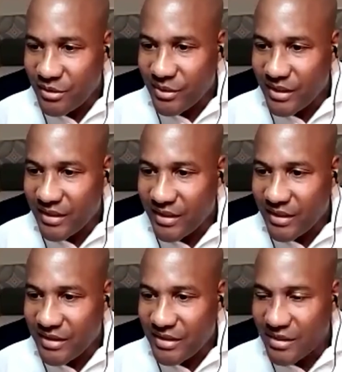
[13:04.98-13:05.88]
How do I
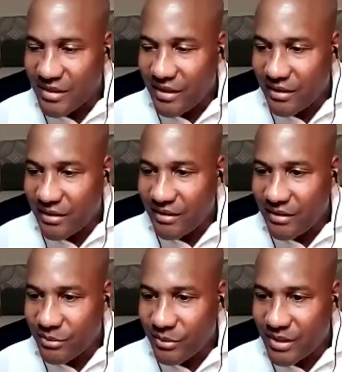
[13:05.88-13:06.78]
get that to Ireland?
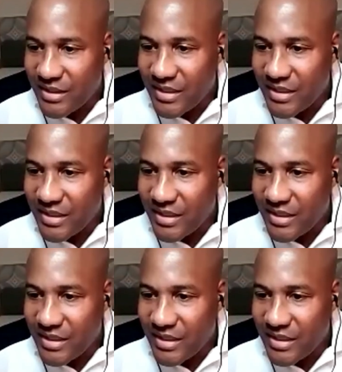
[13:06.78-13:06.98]
What